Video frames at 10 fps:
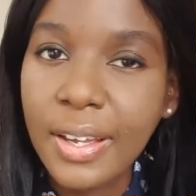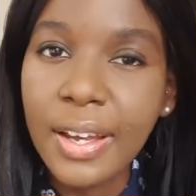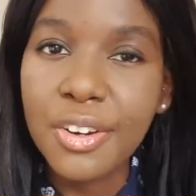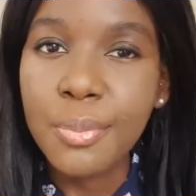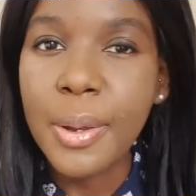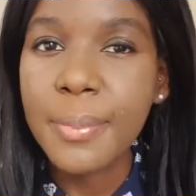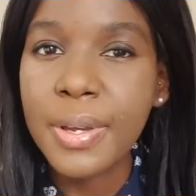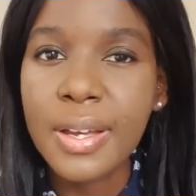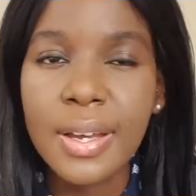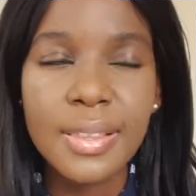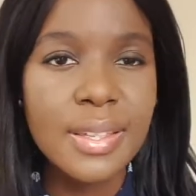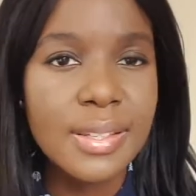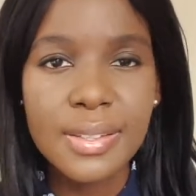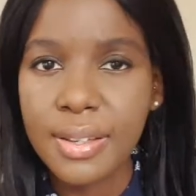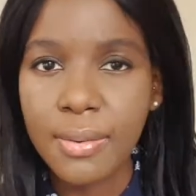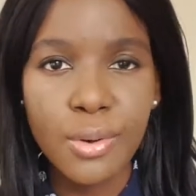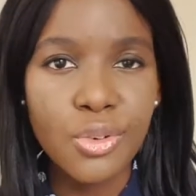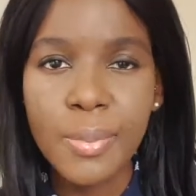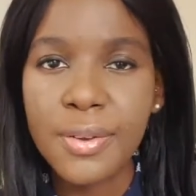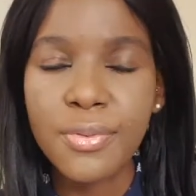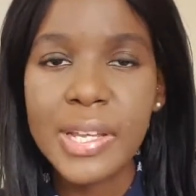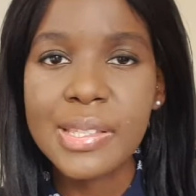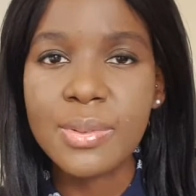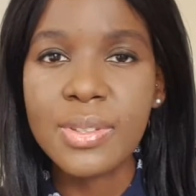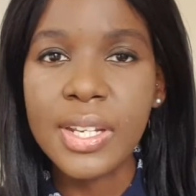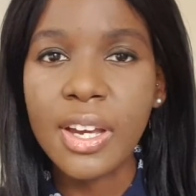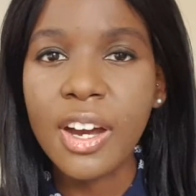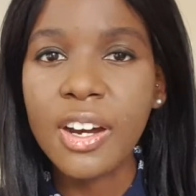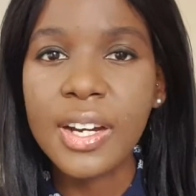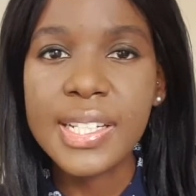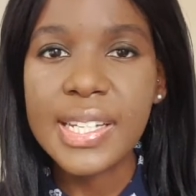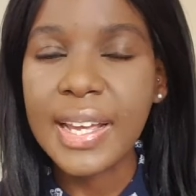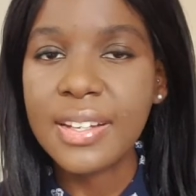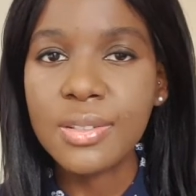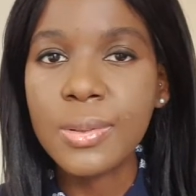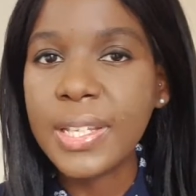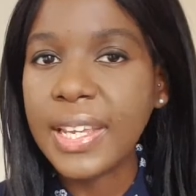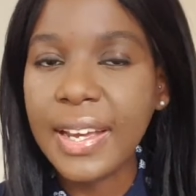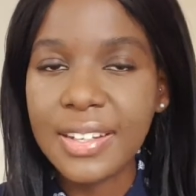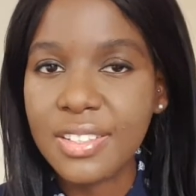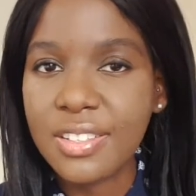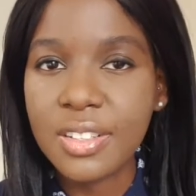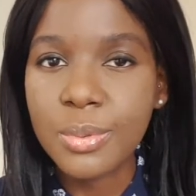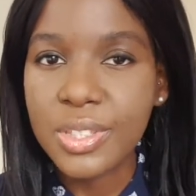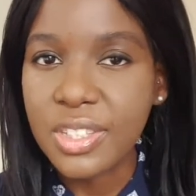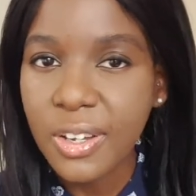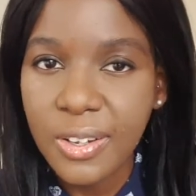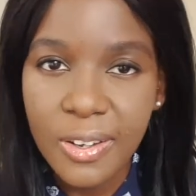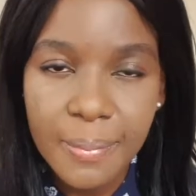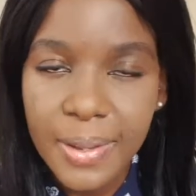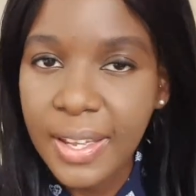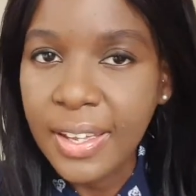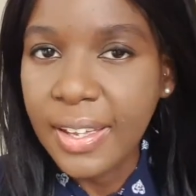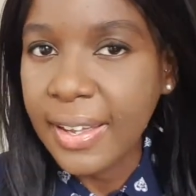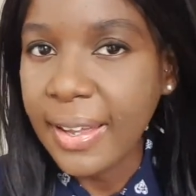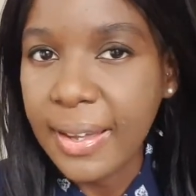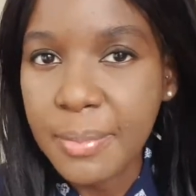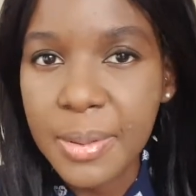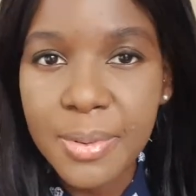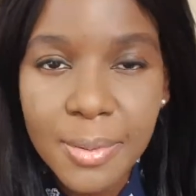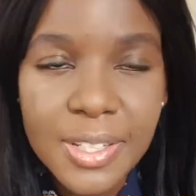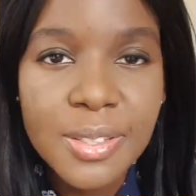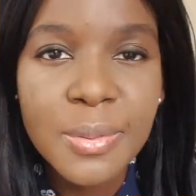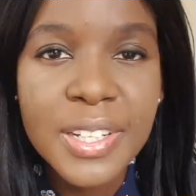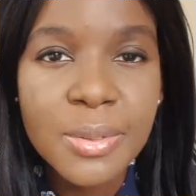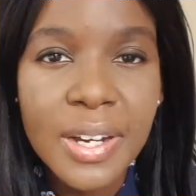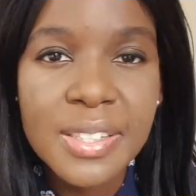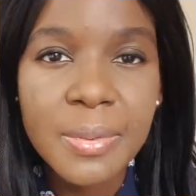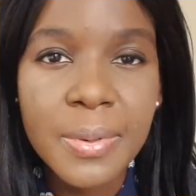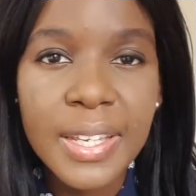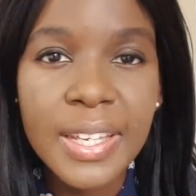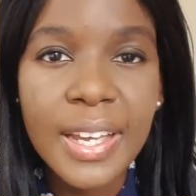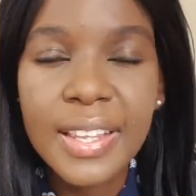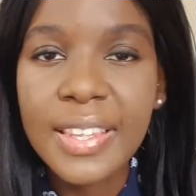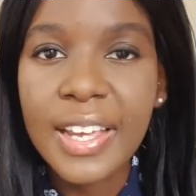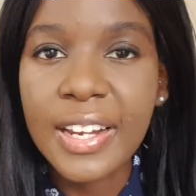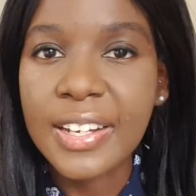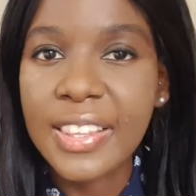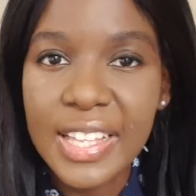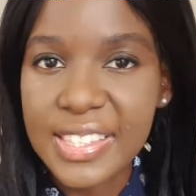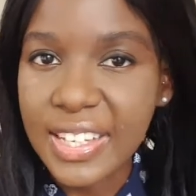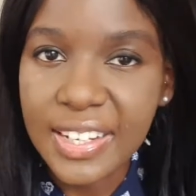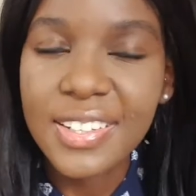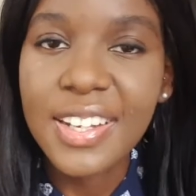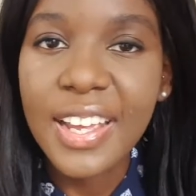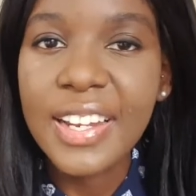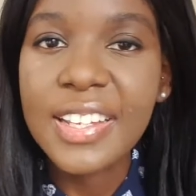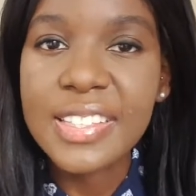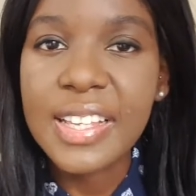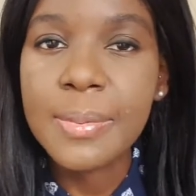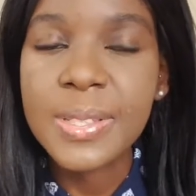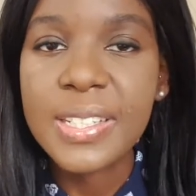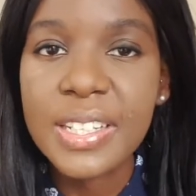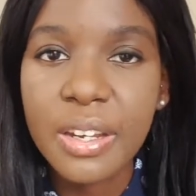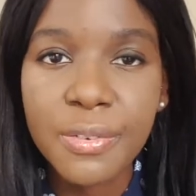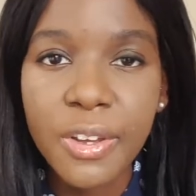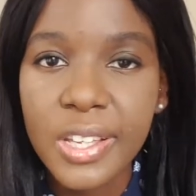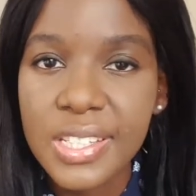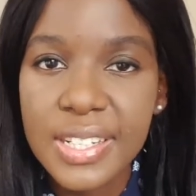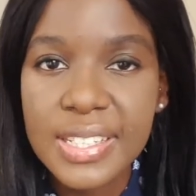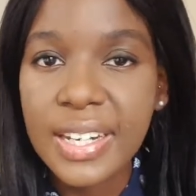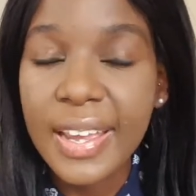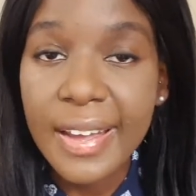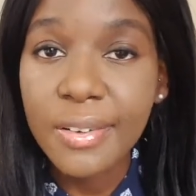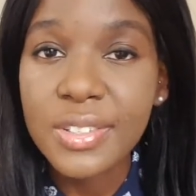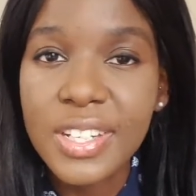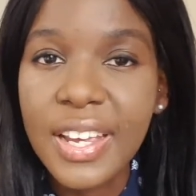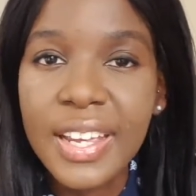I remember, I think one of my friends was doing art and all he had to do was turn up uh, maybe once a week, twice a week, and then that's it. Any exams he did in first year didn't count.